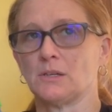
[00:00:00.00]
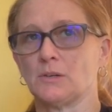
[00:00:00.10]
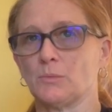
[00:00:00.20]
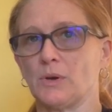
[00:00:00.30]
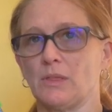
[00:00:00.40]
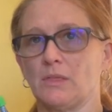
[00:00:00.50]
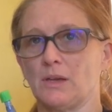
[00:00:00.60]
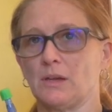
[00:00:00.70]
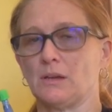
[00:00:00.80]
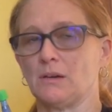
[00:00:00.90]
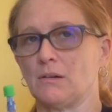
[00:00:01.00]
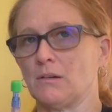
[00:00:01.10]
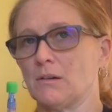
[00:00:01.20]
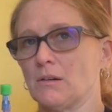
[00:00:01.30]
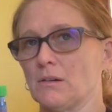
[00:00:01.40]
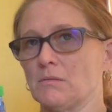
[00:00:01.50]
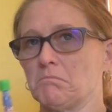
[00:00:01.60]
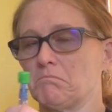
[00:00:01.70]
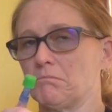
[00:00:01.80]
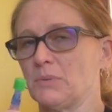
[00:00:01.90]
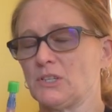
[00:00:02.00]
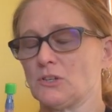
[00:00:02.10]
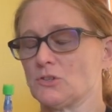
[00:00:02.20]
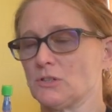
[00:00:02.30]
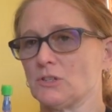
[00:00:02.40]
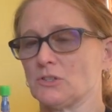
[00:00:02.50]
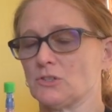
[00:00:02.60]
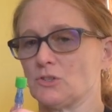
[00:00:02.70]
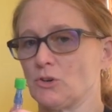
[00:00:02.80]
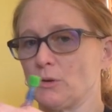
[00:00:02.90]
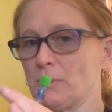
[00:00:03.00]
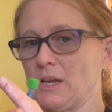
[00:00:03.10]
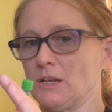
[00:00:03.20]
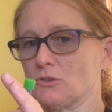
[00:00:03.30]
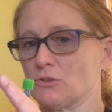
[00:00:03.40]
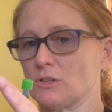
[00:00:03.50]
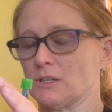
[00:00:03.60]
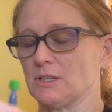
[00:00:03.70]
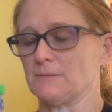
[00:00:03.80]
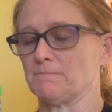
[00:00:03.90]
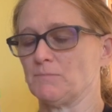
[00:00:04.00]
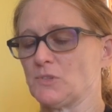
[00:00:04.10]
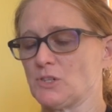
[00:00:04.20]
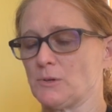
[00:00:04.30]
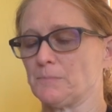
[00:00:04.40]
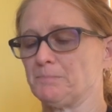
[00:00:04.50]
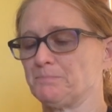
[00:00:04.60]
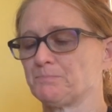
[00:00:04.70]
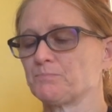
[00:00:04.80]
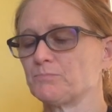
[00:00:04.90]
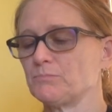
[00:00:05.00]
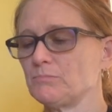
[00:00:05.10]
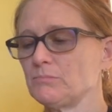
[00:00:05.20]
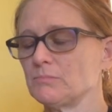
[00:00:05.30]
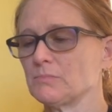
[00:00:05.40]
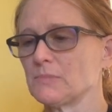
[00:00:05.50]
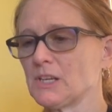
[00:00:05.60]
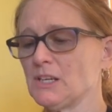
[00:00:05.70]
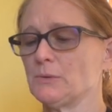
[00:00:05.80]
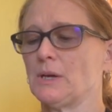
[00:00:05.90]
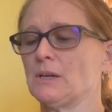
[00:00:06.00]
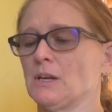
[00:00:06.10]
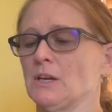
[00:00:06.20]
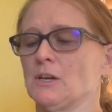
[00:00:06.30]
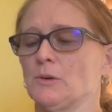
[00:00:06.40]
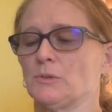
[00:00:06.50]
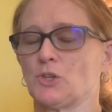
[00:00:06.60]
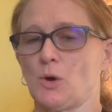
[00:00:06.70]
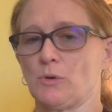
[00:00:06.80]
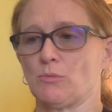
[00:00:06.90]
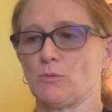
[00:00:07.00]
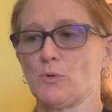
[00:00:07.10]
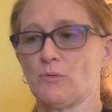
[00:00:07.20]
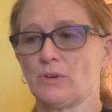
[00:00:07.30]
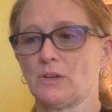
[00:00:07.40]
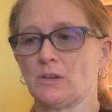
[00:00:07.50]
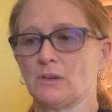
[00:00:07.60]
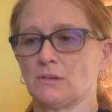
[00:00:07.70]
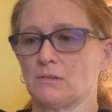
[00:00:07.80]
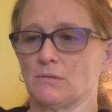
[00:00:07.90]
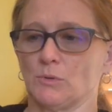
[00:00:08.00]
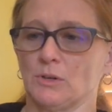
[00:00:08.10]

when they are potentially just as dirty. My hands are clean. So anyway, start with removing, well,